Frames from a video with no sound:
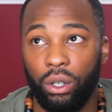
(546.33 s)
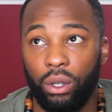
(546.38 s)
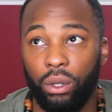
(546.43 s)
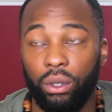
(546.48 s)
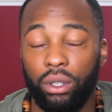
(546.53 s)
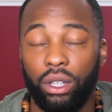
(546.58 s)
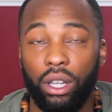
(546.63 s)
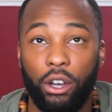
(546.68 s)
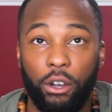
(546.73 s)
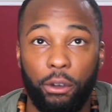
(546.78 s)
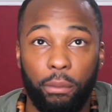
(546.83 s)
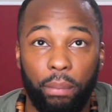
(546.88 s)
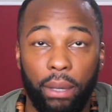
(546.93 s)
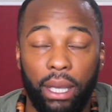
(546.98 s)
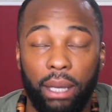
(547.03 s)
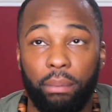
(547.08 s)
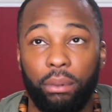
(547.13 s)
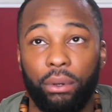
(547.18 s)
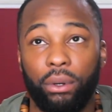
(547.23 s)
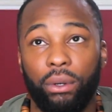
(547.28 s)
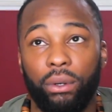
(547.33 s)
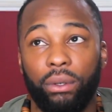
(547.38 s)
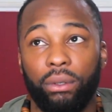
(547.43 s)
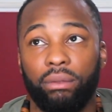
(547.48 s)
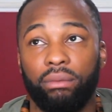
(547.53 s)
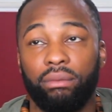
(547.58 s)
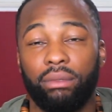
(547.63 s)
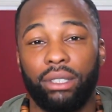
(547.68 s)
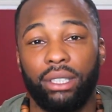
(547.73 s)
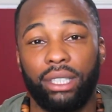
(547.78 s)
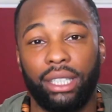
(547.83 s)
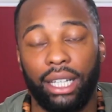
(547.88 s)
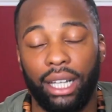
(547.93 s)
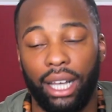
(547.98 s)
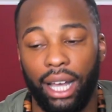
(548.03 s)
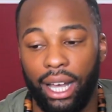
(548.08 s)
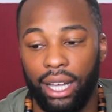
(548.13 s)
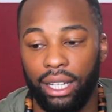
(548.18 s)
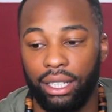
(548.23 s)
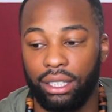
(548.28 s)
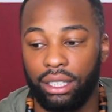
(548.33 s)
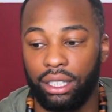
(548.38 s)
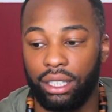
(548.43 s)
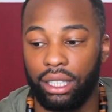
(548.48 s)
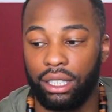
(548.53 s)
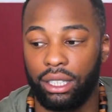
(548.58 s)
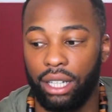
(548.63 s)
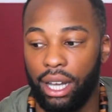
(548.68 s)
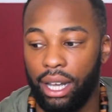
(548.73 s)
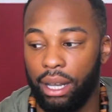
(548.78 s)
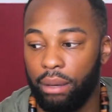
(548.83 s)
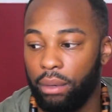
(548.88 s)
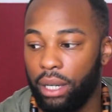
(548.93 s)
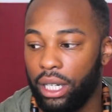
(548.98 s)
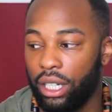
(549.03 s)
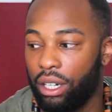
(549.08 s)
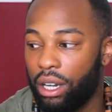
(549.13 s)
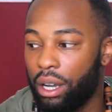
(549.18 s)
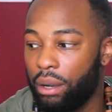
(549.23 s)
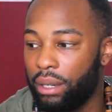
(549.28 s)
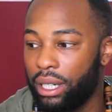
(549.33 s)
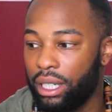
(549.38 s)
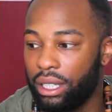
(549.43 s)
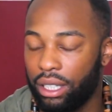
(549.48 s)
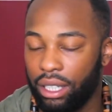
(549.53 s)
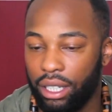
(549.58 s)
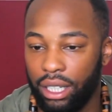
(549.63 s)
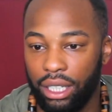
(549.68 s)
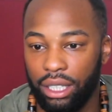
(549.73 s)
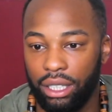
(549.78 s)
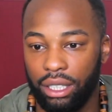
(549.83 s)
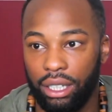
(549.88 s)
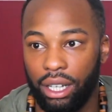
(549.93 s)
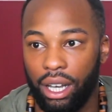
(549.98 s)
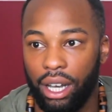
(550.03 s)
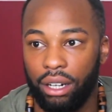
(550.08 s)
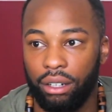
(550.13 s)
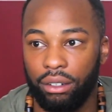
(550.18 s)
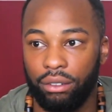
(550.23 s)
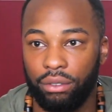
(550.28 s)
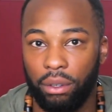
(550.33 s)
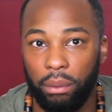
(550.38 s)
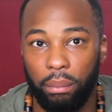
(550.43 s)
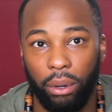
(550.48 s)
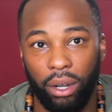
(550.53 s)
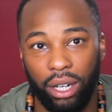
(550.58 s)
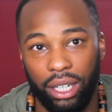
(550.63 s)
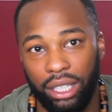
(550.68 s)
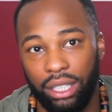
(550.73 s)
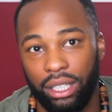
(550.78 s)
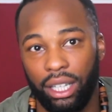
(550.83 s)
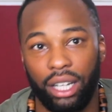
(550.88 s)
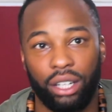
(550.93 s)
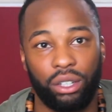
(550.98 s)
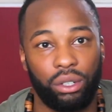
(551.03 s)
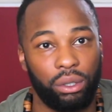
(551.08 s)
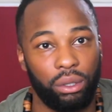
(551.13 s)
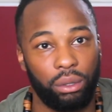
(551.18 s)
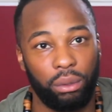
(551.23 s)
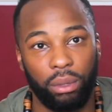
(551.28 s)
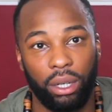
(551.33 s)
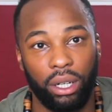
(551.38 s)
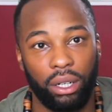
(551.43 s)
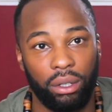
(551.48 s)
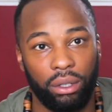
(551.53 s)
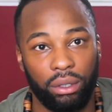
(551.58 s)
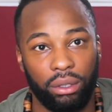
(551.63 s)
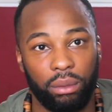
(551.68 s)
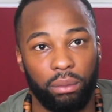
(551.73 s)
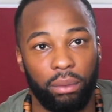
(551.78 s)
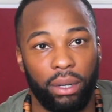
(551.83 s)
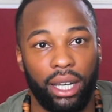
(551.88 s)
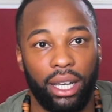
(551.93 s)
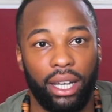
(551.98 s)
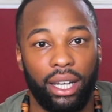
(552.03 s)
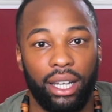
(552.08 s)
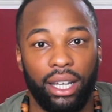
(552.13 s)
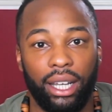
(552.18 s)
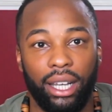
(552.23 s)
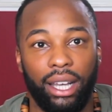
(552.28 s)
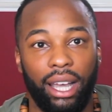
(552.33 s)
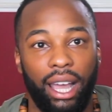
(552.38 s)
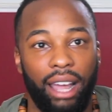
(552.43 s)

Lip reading: although people see it as the time where you're going into this kind of polysexual world where